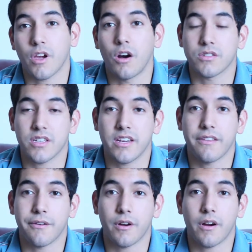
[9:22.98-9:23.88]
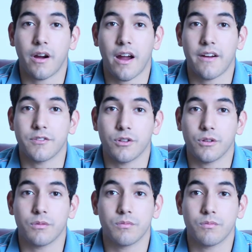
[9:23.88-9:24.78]
altogether,
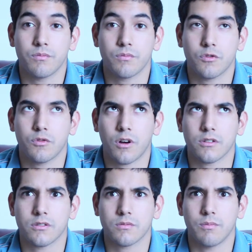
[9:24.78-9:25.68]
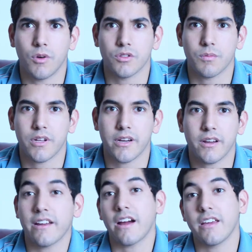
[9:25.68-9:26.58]
after
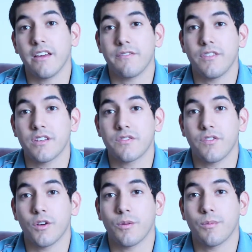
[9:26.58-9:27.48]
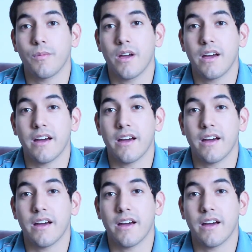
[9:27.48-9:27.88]
cross-multiplying, I gave this film